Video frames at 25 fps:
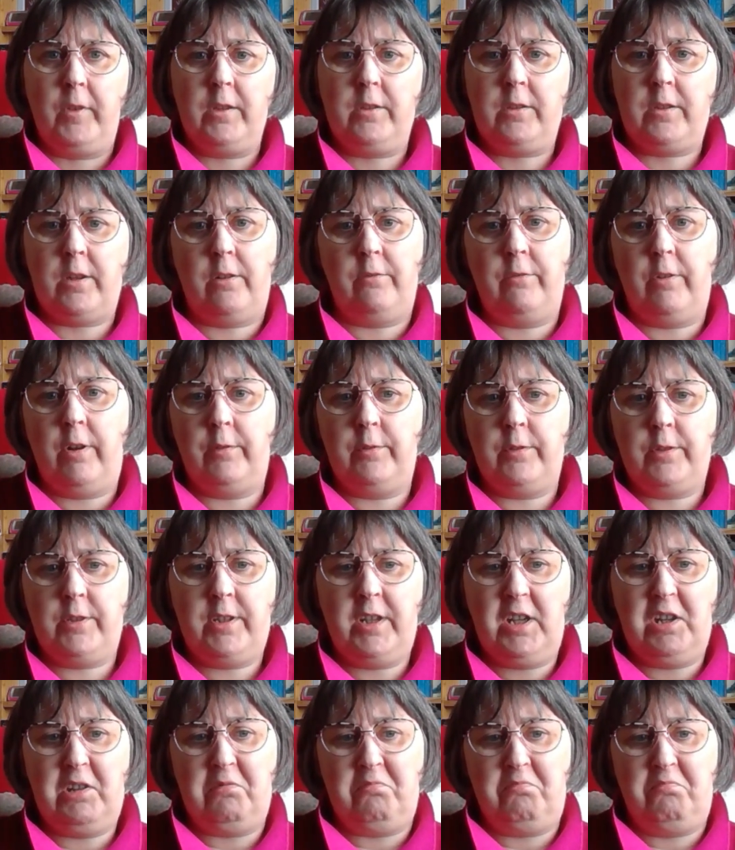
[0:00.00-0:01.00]
turn around and
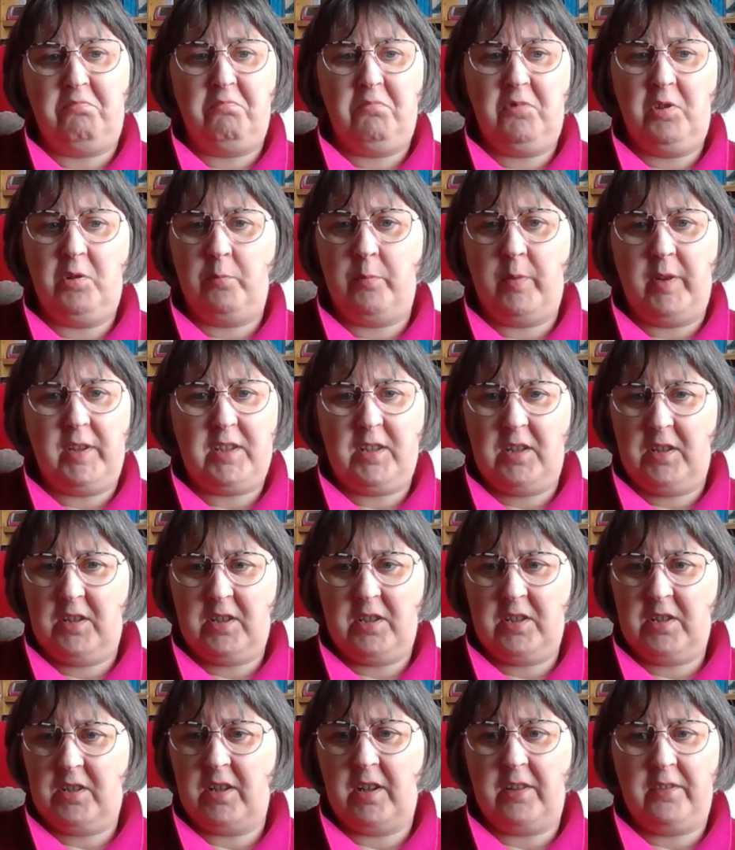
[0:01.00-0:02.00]
say, your
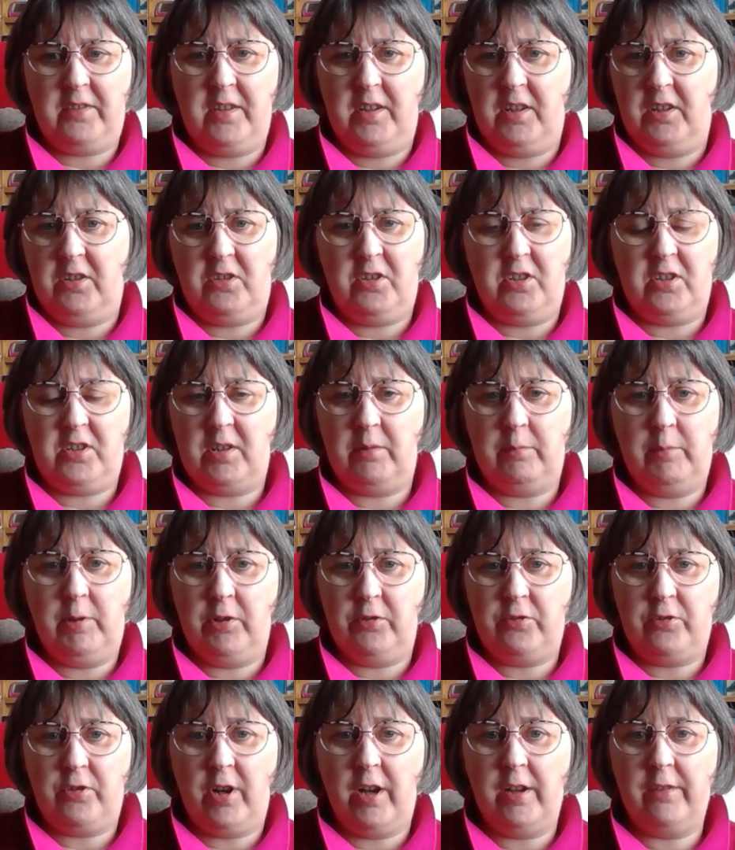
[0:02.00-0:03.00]
business is nothing, it's just a
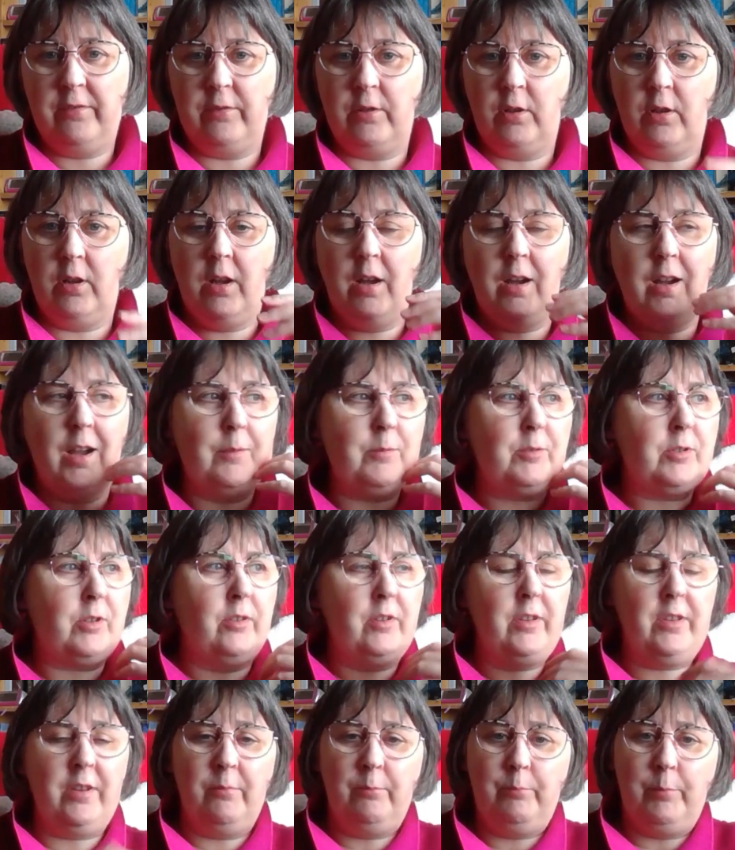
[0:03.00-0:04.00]
mere trifle. I'm
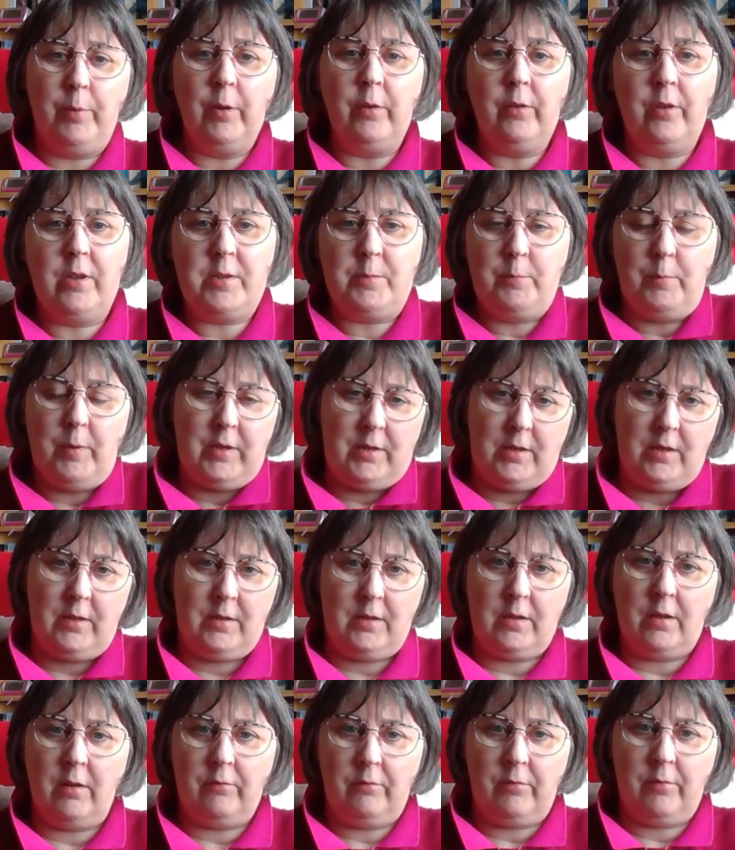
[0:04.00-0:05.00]
sorry, they built this
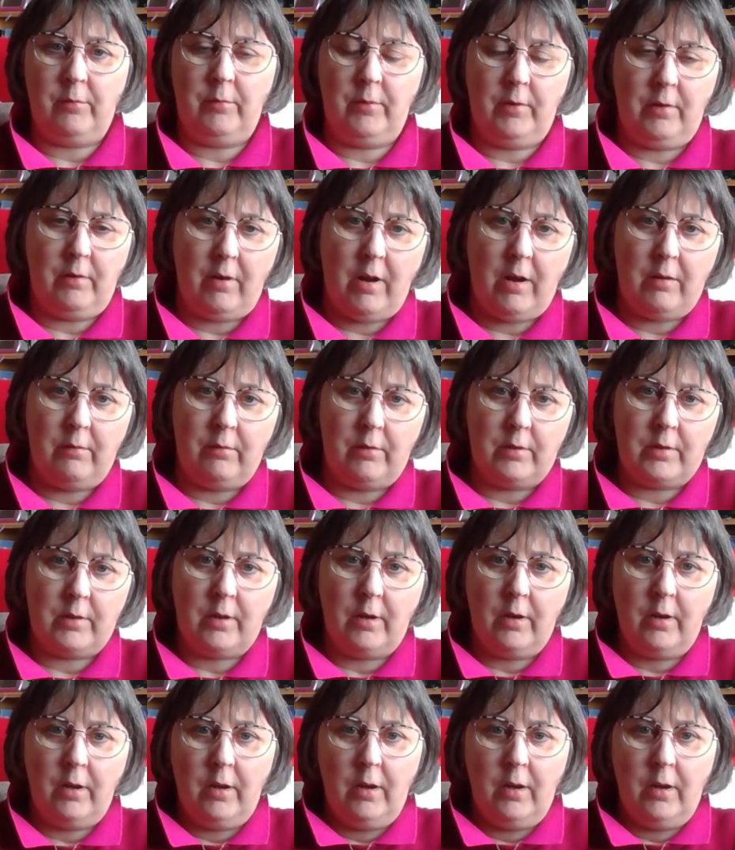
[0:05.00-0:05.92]
business up from the ground.